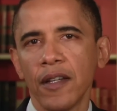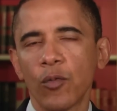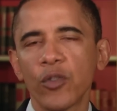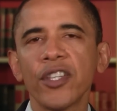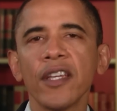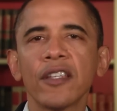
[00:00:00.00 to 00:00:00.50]

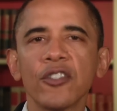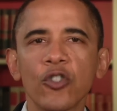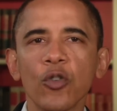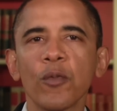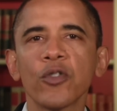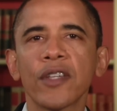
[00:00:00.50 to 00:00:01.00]
We're seeing
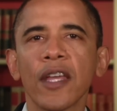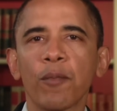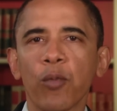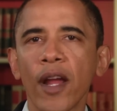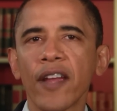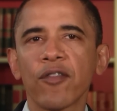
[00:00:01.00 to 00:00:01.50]
consumers get a
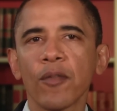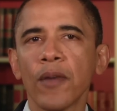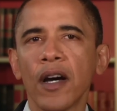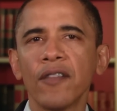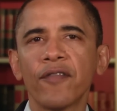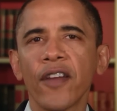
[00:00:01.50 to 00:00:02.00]
break from
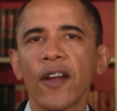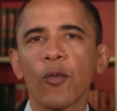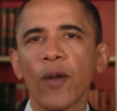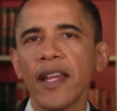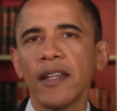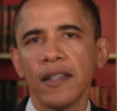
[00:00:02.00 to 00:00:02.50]
unfair
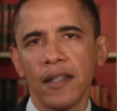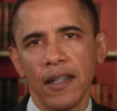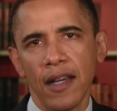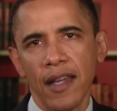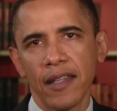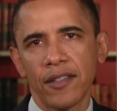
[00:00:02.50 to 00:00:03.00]
rate
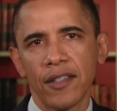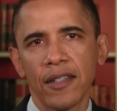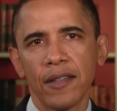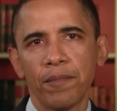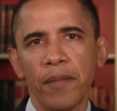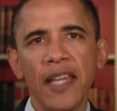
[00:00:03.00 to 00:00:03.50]
hikes,
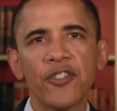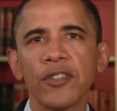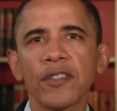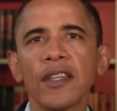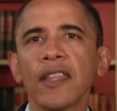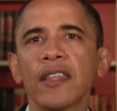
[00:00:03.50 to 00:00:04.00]
and
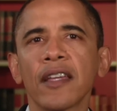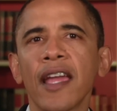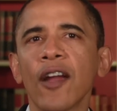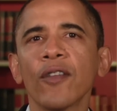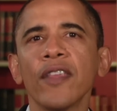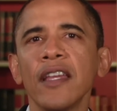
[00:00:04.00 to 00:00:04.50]
patients get the
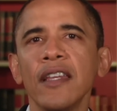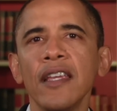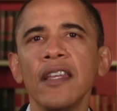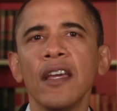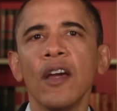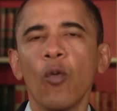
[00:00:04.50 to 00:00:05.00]
care they
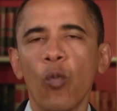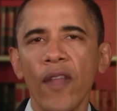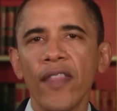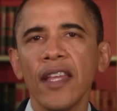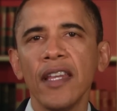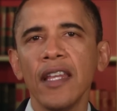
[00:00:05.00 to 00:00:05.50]
need
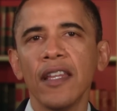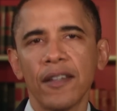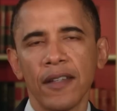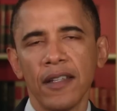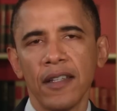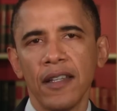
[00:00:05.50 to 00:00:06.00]
when they need
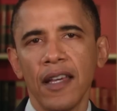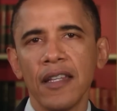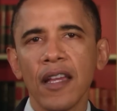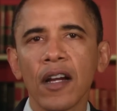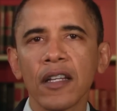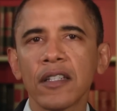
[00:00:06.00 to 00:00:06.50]
it, and
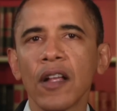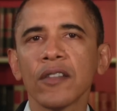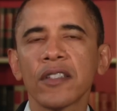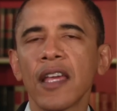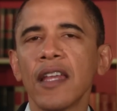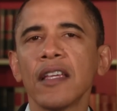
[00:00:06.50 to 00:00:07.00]
young
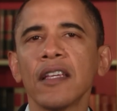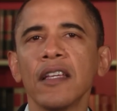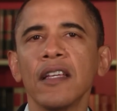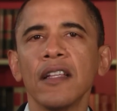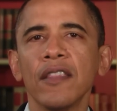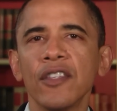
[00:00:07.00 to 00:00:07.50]
adults getting
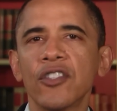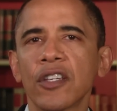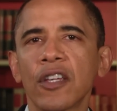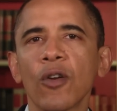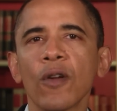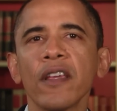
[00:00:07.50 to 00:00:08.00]
the
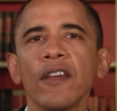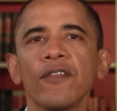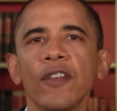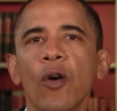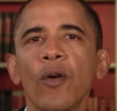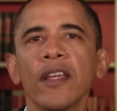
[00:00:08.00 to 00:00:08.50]
security of
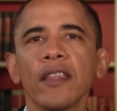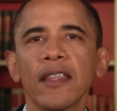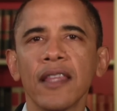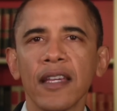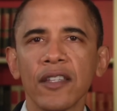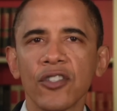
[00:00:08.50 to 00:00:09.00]
knowing
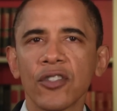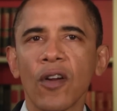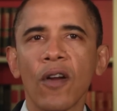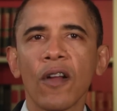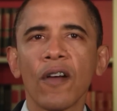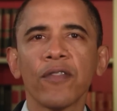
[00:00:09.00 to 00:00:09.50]
that they can
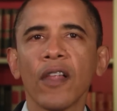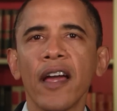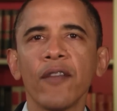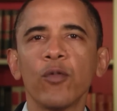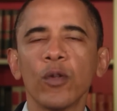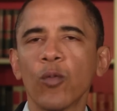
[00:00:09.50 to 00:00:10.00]
start off
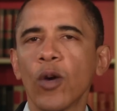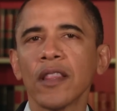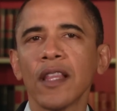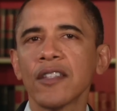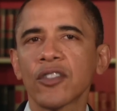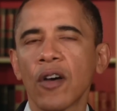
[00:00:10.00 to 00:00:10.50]
life with
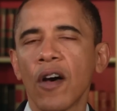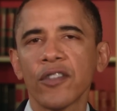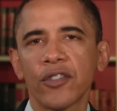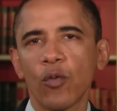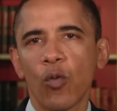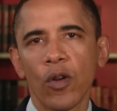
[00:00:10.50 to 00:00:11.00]
one less
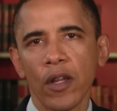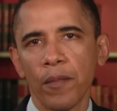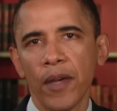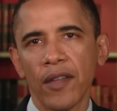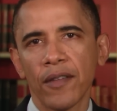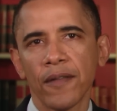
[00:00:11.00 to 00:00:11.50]
cost to worry
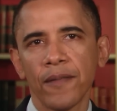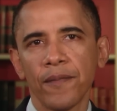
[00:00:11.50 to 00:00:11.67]
about.